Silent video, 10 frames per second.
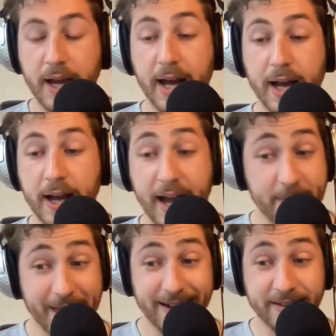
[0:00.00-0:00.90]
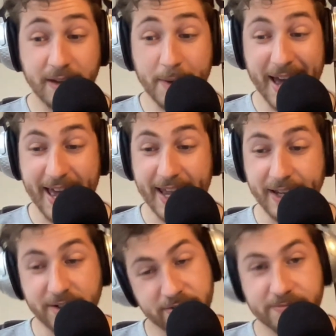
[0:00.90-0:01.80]
And then
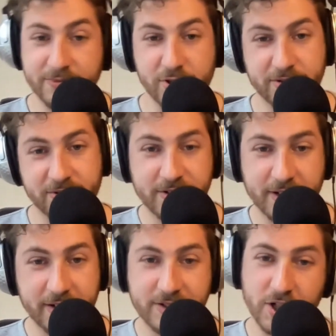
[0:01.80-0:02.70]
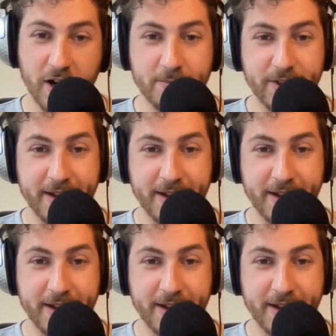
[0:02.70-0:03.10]
Summerhay chimes